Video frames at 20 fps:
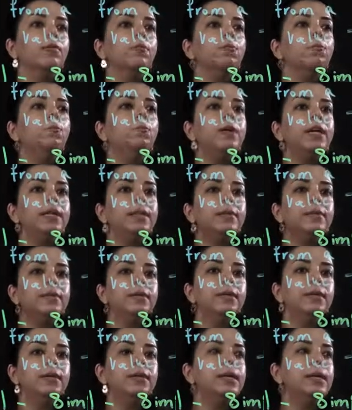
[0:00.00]
with
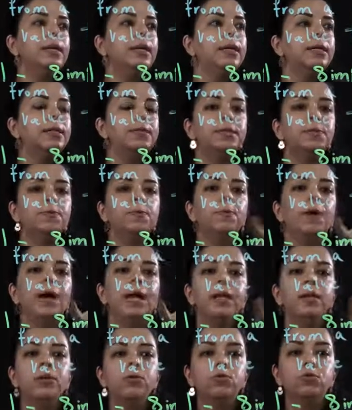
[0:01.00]
its
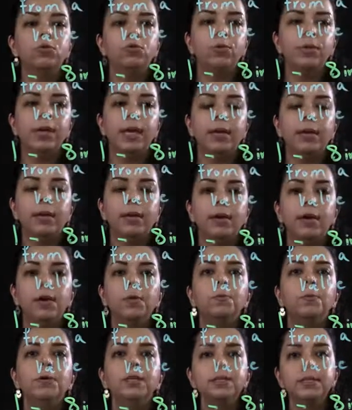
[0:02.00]
value today.
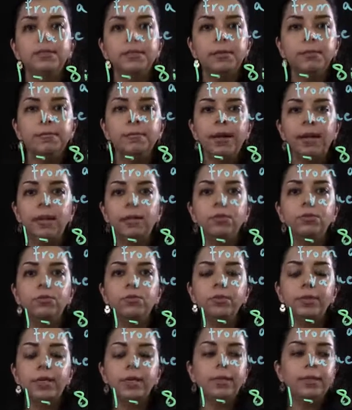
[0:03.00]
What is the value
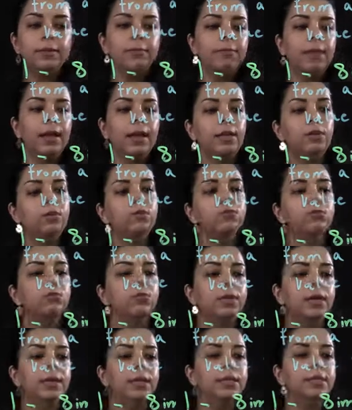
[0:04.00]
today? The value
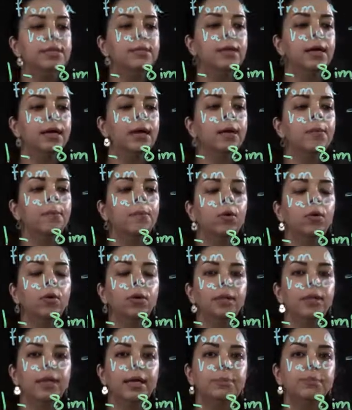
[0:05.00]
today is the
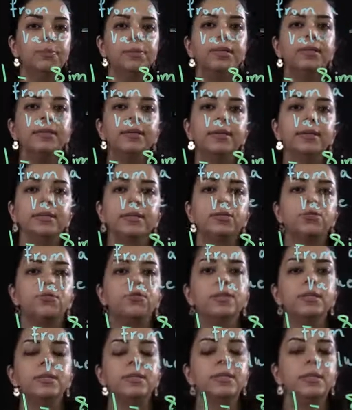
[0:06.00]
amount that Peter is
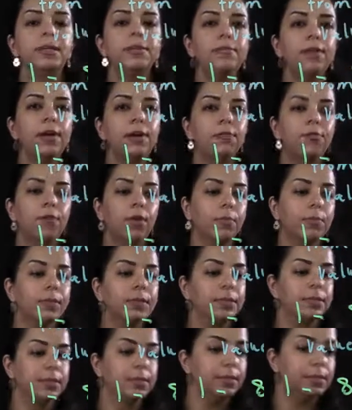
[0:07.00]
receiving from
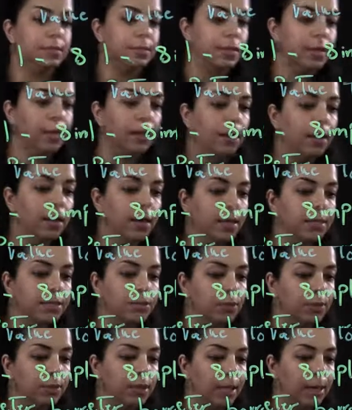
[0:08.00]
his sister.
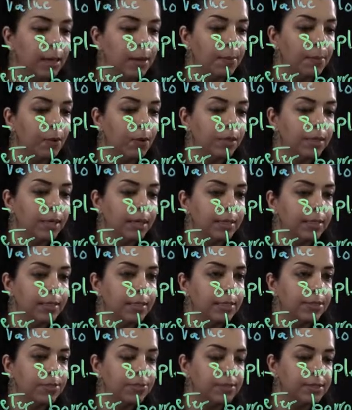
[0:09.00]
So the amount that
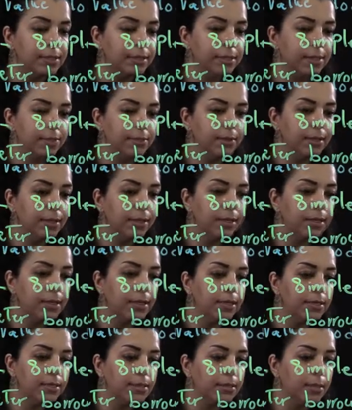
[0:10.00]
he is receiving
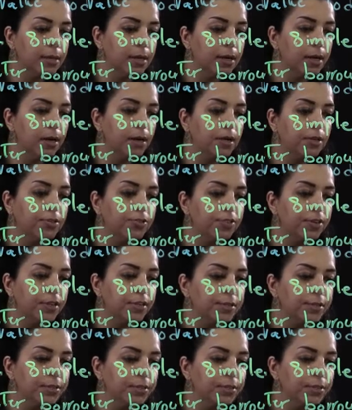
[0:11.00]
is 100.